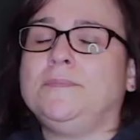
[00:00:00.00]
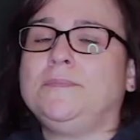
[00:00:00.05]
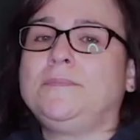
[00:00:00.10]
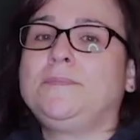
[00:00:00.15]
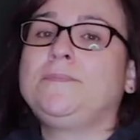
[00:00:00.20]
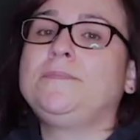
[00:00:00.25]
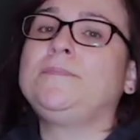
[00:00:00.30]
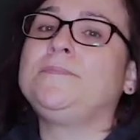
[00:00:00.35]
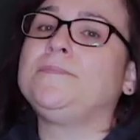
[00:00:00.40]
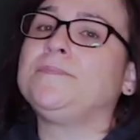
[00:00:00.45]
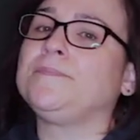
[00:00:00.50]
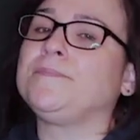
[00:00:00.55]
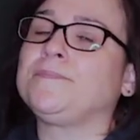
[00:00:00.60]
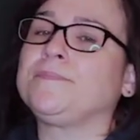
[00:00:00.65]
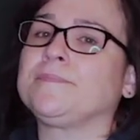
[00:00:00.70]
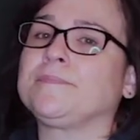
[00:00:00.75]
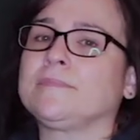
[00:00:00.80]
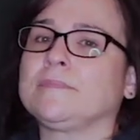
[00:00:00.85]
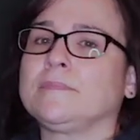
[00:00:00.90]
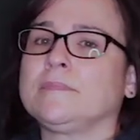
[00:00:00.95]

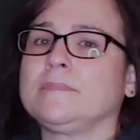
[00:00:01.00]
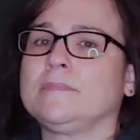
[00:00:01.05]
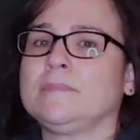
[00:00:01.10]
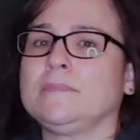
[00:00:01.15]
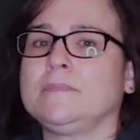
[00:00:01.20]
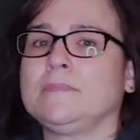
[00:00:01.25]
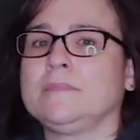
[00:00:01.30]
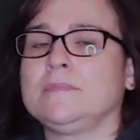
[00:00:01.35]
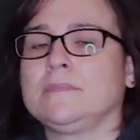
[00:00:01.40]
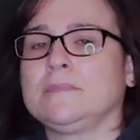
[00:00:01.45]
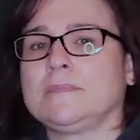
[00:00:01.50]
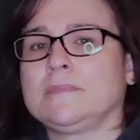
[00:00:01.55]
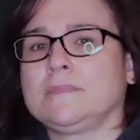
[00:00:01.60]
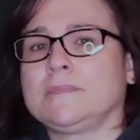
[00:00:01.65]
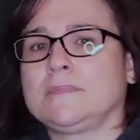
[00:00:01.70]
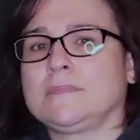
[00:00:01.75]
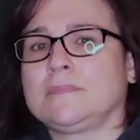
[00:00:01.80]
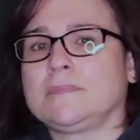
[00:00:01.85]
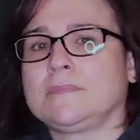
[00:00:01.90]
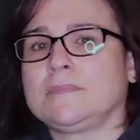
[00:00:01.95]

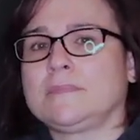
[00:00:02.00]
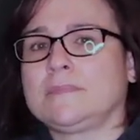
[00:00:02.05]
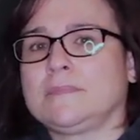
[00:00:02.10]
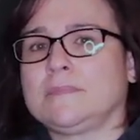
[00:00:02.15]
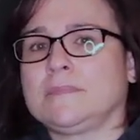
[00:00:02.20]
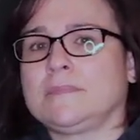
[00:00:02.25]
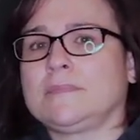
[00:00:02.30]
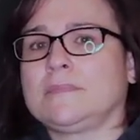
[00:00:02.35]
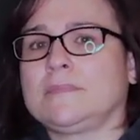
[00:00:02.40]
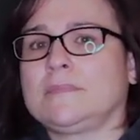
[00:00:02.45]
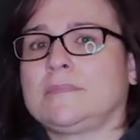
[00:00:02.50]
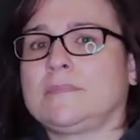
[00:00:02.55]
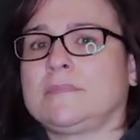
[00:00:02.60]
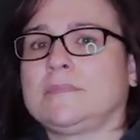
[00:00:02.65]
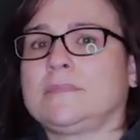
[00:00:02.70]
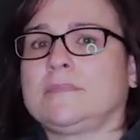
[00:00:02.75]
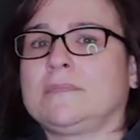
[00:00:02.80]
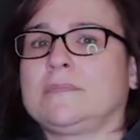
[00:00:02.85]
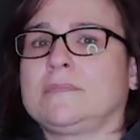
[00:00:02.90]
The person shown says nothing.